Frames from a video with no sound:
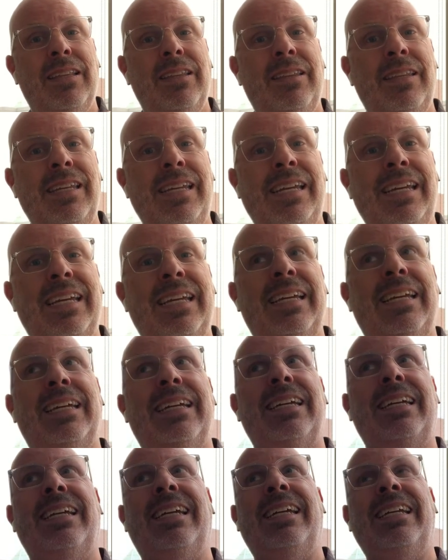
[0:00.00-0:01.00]
the
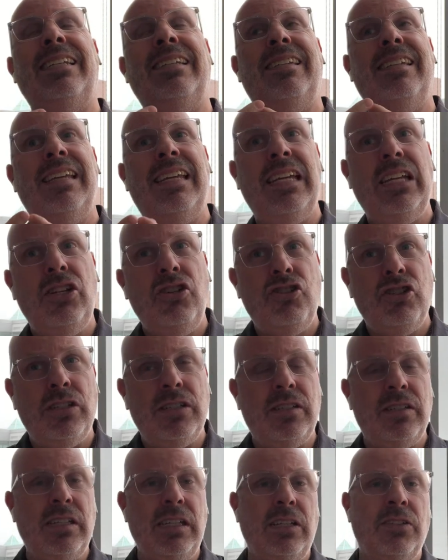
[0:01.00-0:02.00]

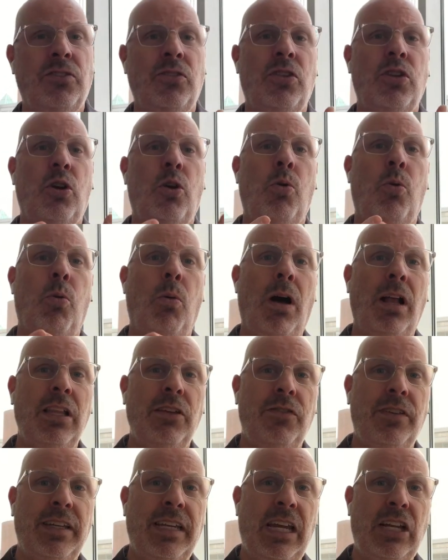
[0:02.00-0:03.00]
contingencies or the
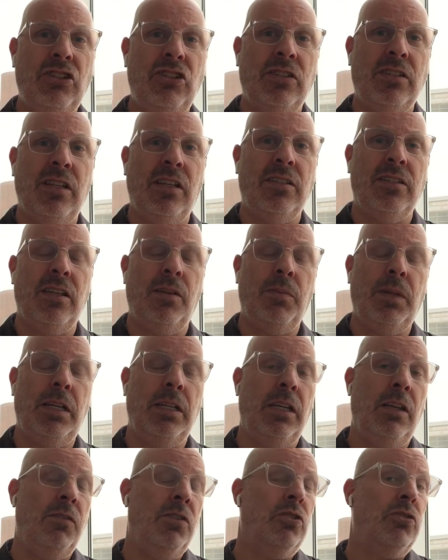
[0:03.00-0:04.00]
qualifications on something.
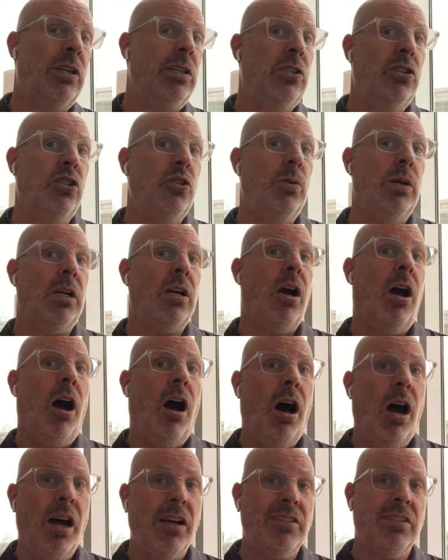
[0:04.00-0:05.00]
If you're trying to do a
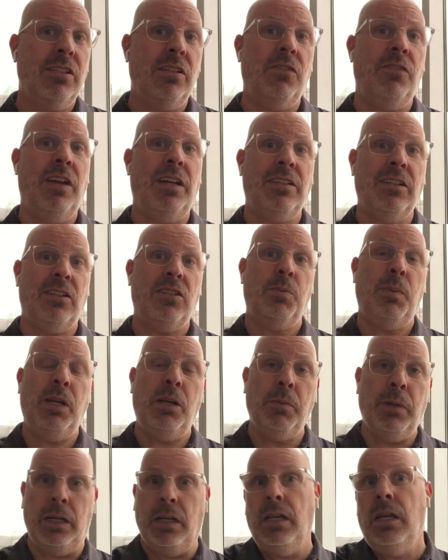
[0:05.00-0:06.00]
cause and effect
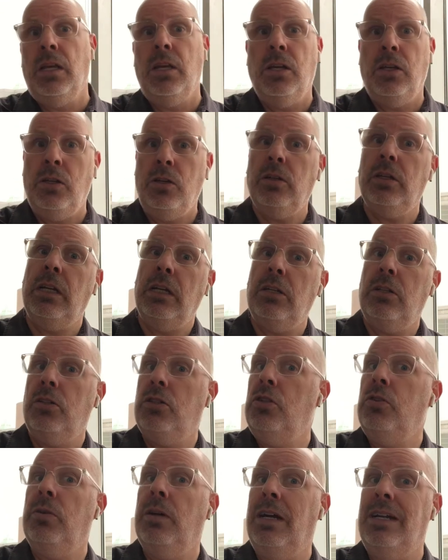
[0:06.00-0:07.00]
experiment, you're going to
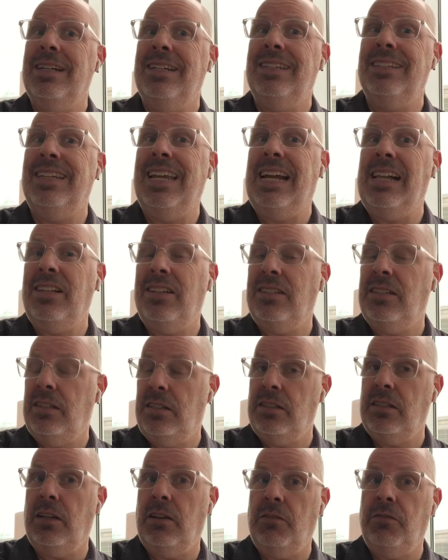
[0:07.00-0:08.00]
do an
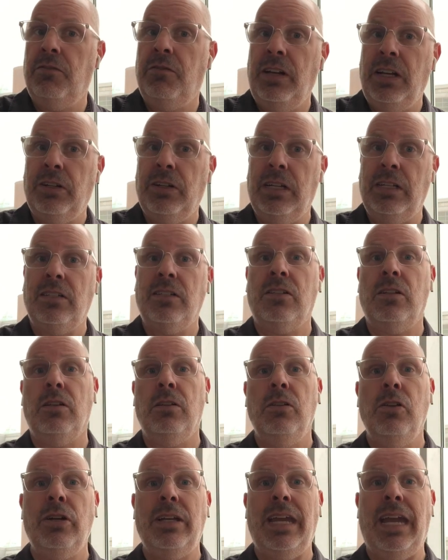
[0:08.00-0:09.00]
analysis of variance to
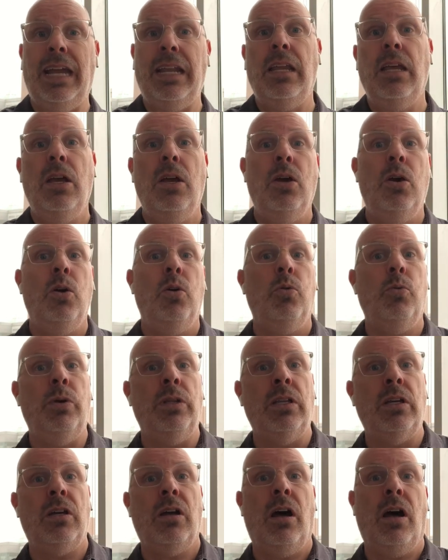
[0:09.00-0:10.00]
look at when
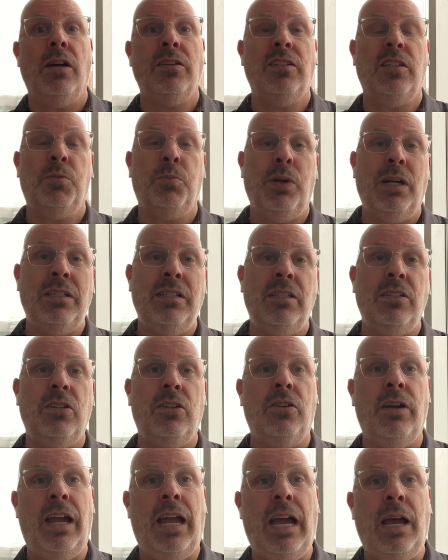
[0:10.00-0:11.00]
the cause is present
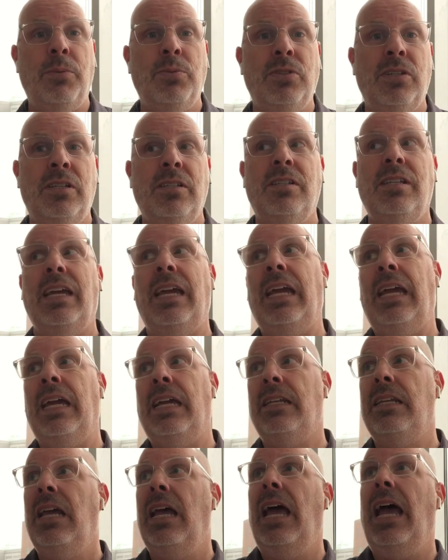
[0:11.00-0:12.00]
or absent
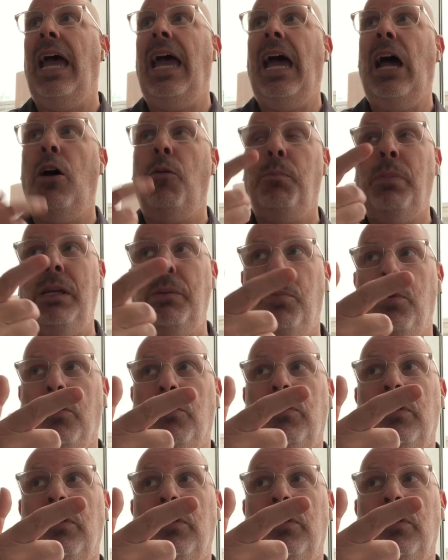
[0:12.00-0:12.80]
and how people